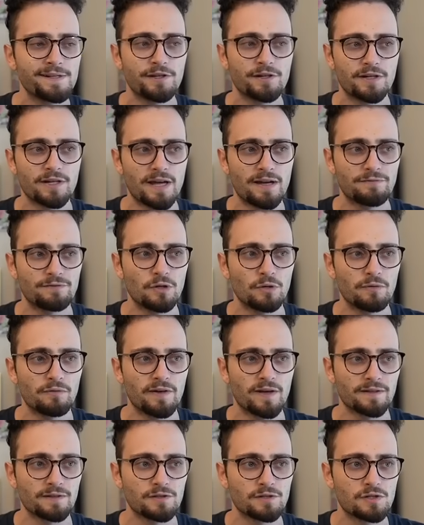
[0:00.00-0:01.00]
You're going to have no
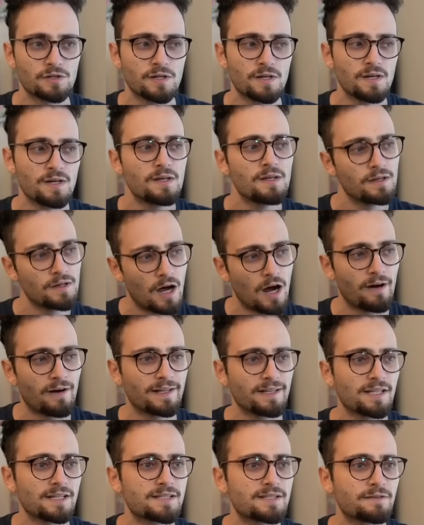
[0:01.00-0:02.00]
advantage. All
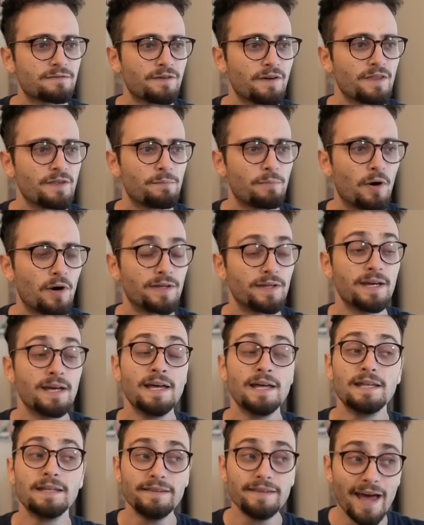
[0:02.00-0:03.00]
right, let's defend the pawn.
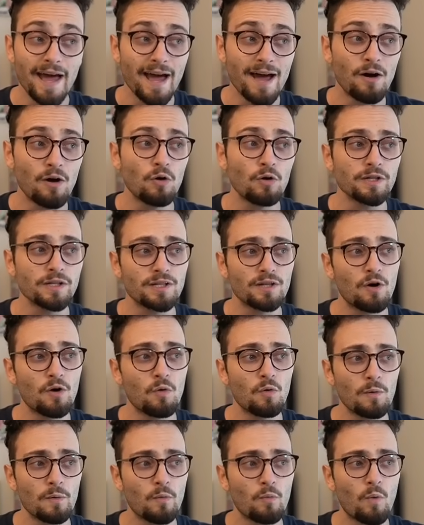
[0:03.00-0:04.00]
Now, you
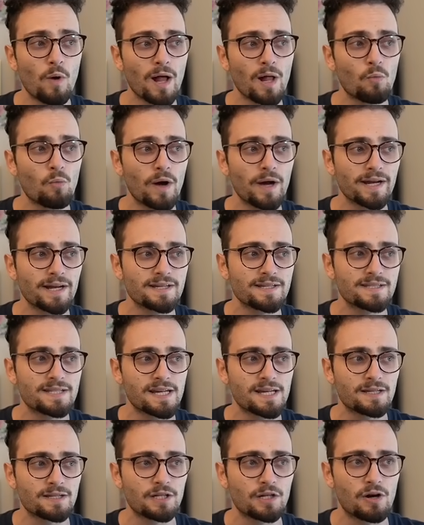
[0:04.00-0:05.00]
know, while white has
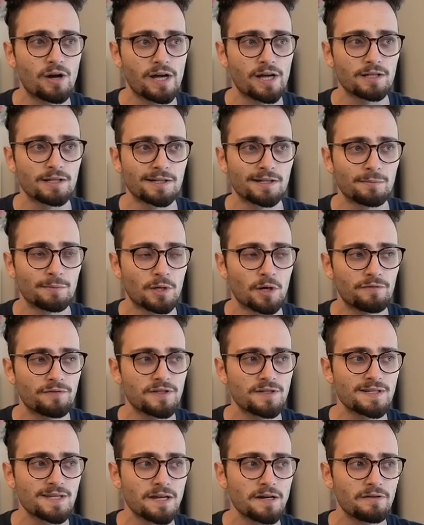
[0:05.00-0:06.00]
taken their eye a little bit off
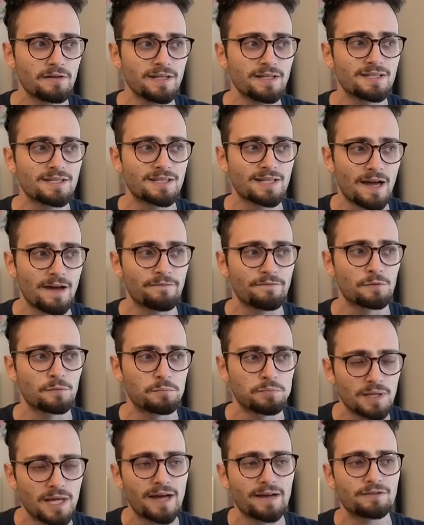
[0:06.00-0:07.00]
the center, it's time for
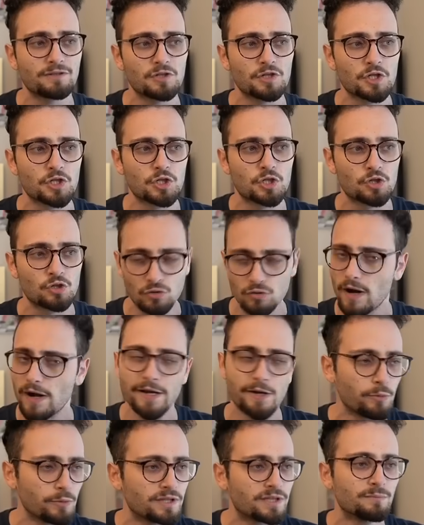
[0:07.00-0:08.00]
black to
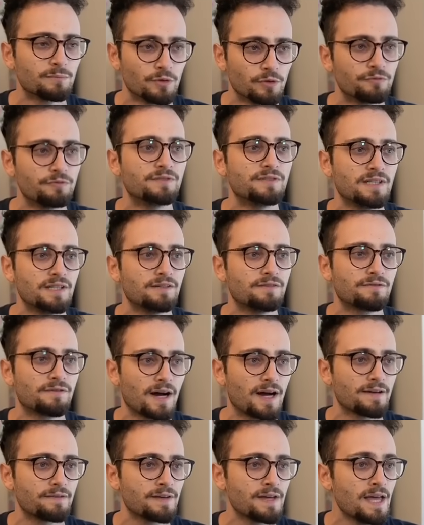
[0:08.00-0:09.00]
strike with the move d
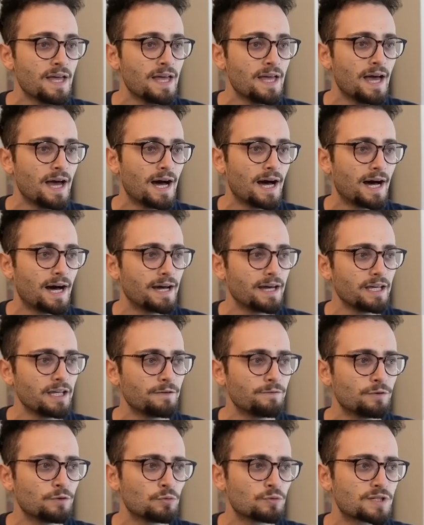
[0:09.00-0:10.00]
five. Uh,
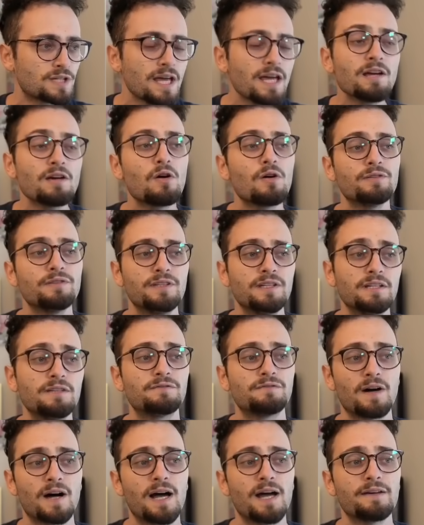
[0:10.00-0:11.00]
if you take on d
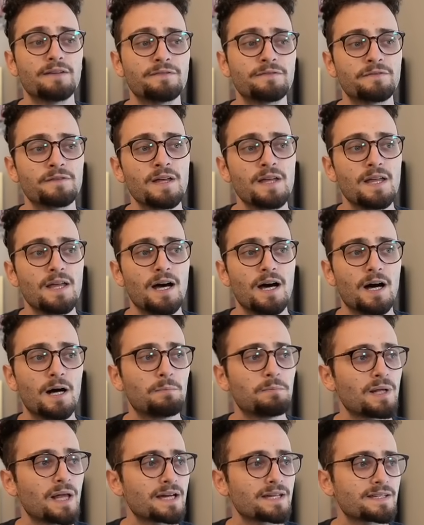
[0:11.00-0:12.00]
five, uh,
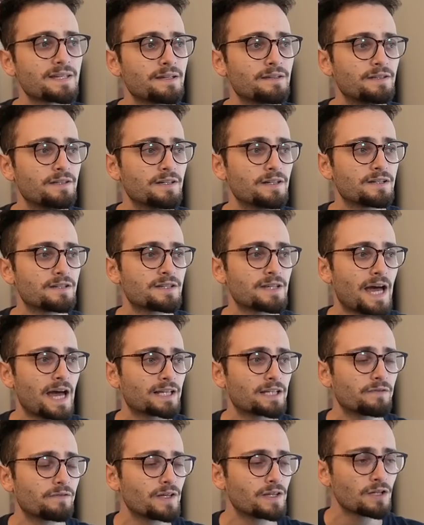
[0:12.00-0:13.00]
black's idea is to
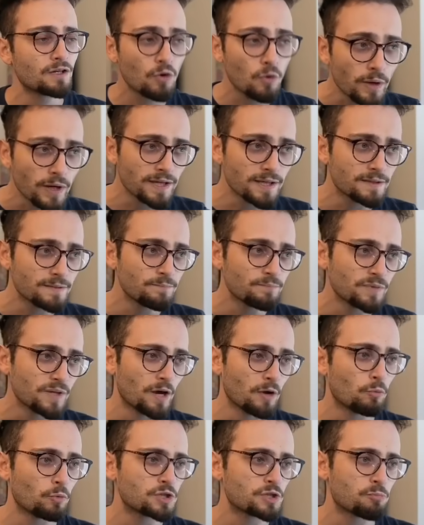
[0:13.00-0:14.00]
activate the queen,
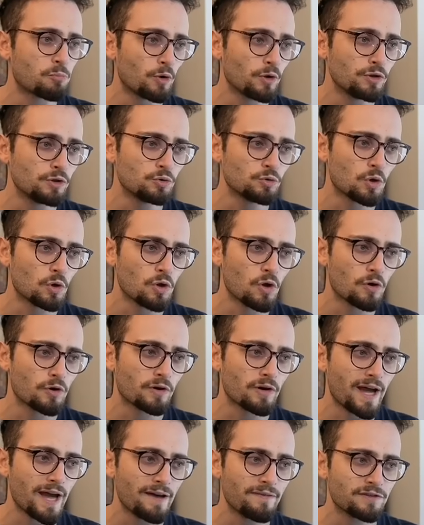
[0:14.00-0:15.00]
at which point you no
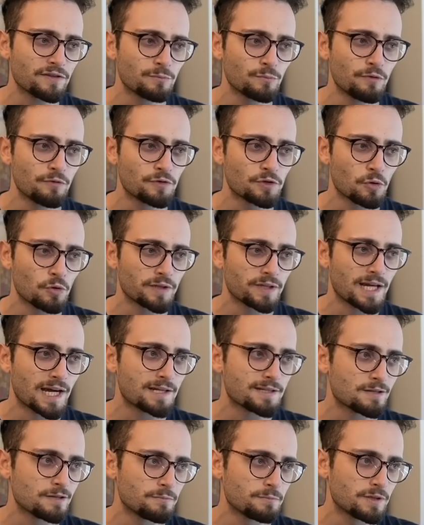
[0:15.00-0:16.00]
longer have the move short
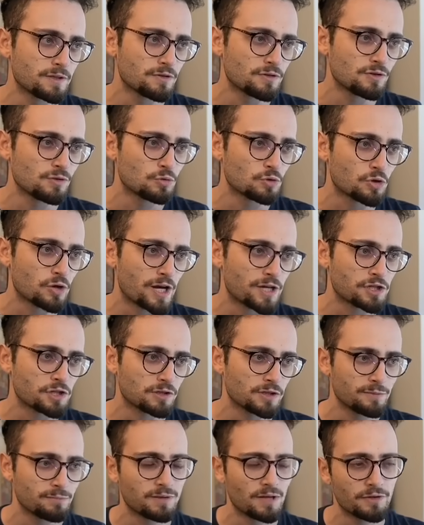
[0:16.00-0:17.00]
castle because you
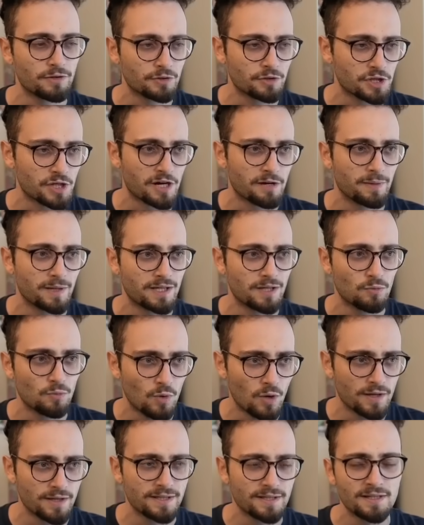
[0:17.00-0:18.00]
tragically blundered checkmate in
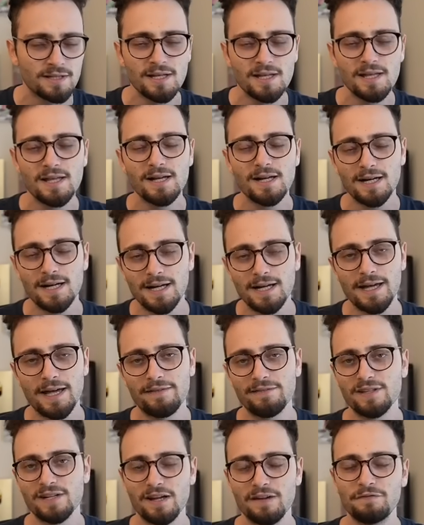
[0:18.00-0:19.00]
one, uh,
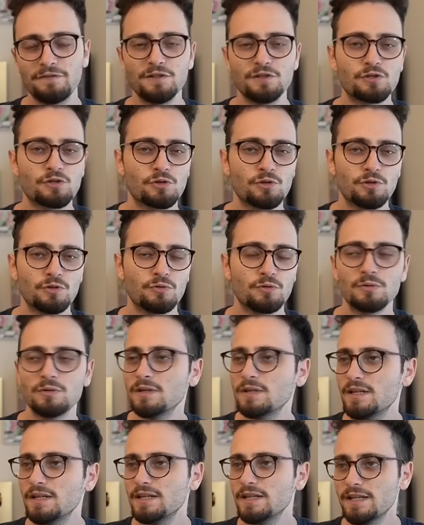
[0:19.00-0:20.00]
and then I feature
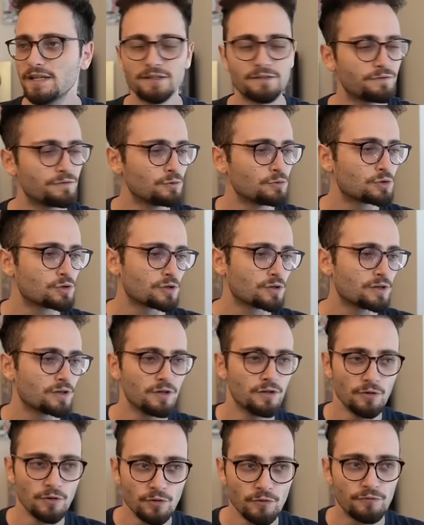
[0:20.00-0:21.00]
you in
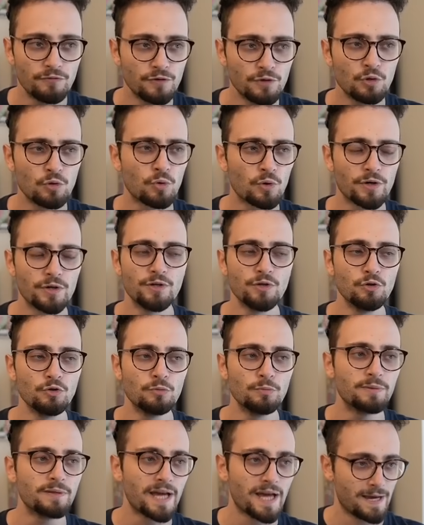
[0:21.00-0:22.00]
future viewer
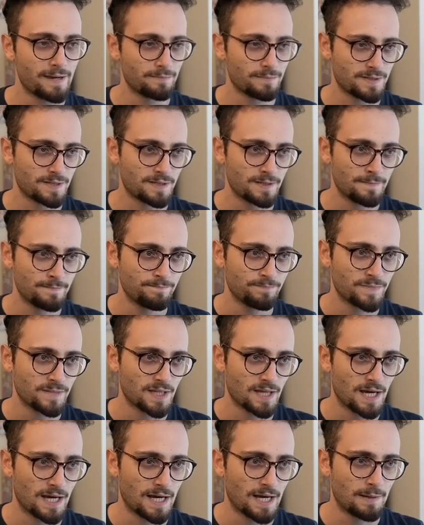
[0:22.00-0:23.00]
noob games.
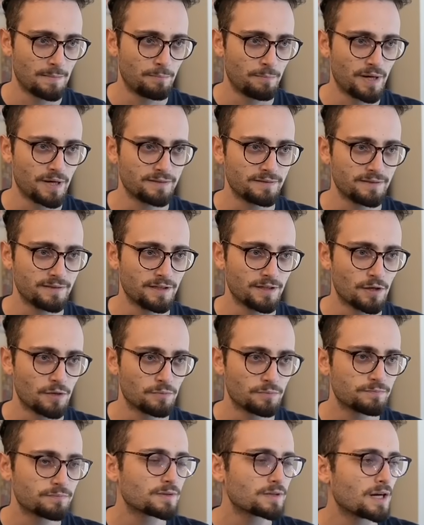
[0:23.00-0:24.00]
Uh, but, you
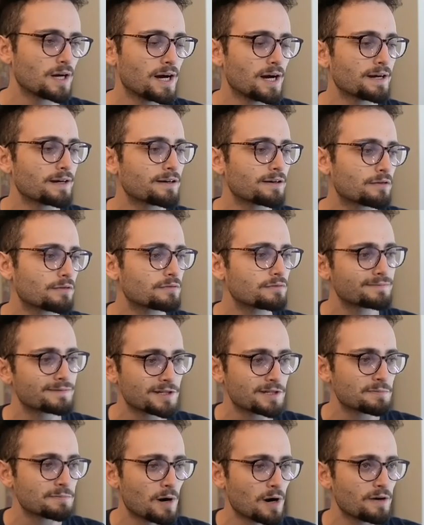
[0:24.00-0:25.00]
know, uh,
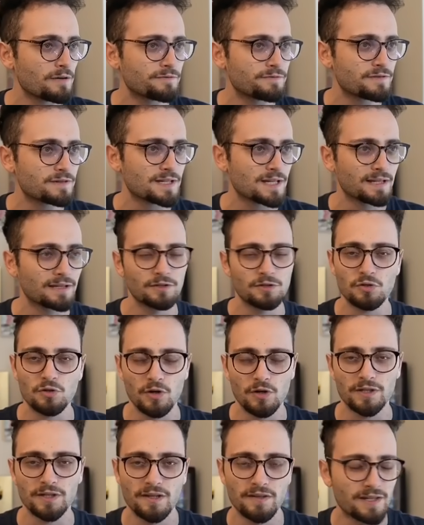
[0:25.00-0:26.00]
Kasparov, slightly
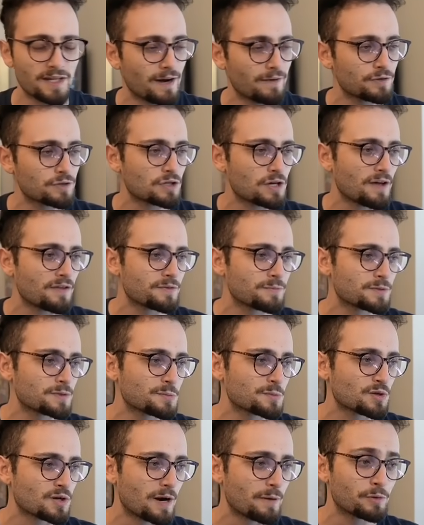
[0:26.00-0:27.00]
stronger than the average Gotham
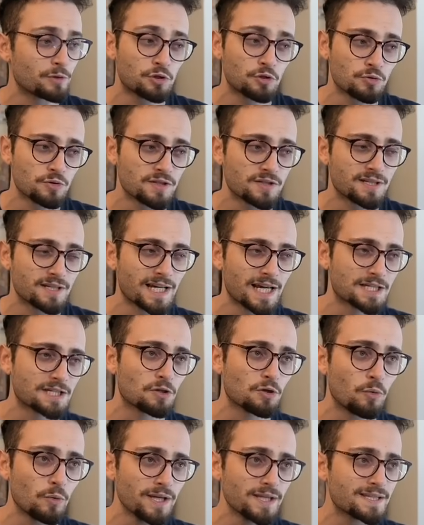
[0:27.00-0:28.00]
subscriber, chooses to
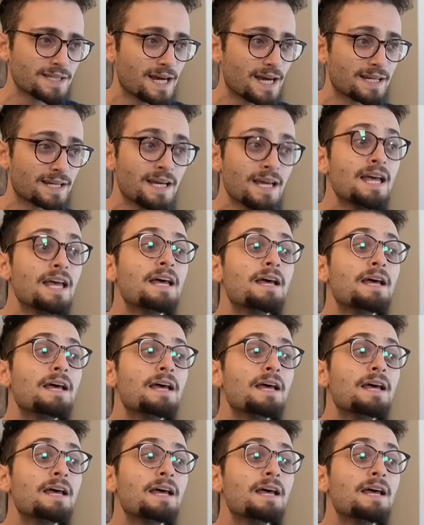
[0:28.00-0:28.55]
castle queenside.